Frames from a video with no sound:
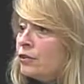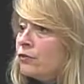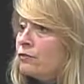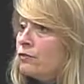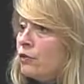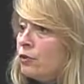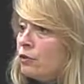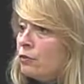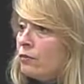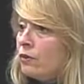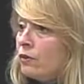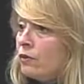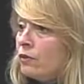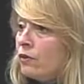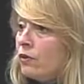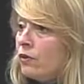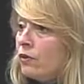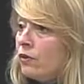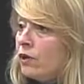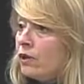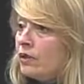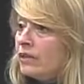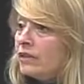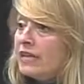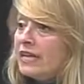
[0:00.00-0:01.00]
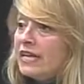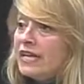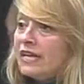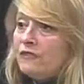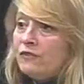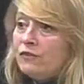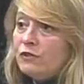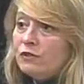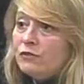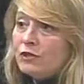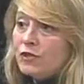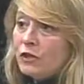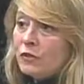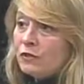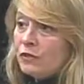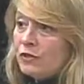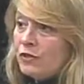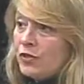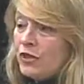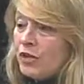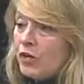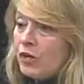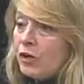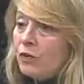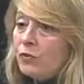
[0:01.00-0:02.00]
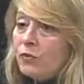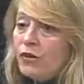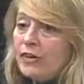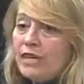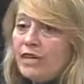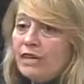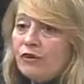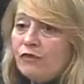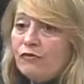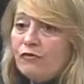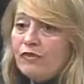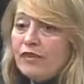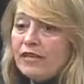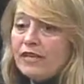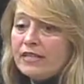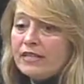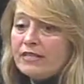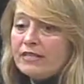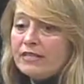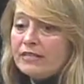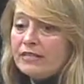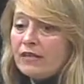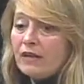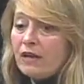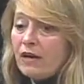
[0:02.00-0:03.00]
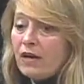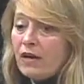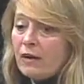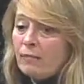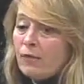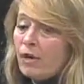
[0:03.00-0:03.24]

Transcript: robocall. If yes. you don't know if it's um,